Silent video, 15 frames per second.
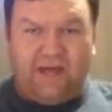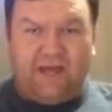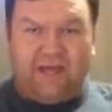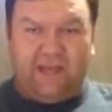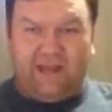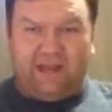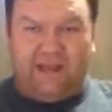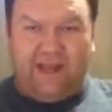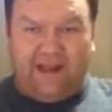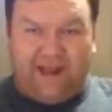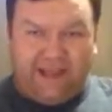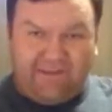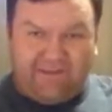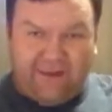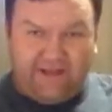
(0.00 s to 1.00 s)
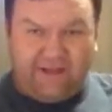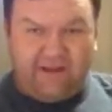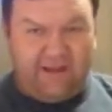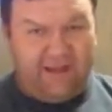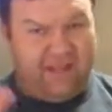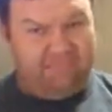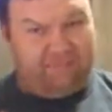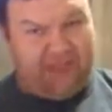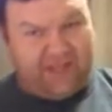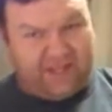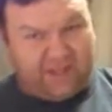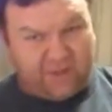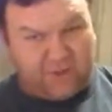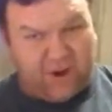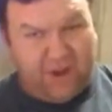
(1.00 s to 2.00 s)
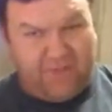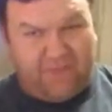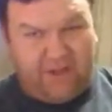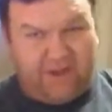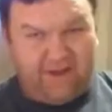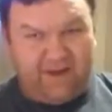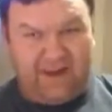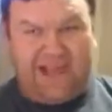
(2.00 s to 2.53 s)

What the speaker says: Hit that like button, hit my subscribe button.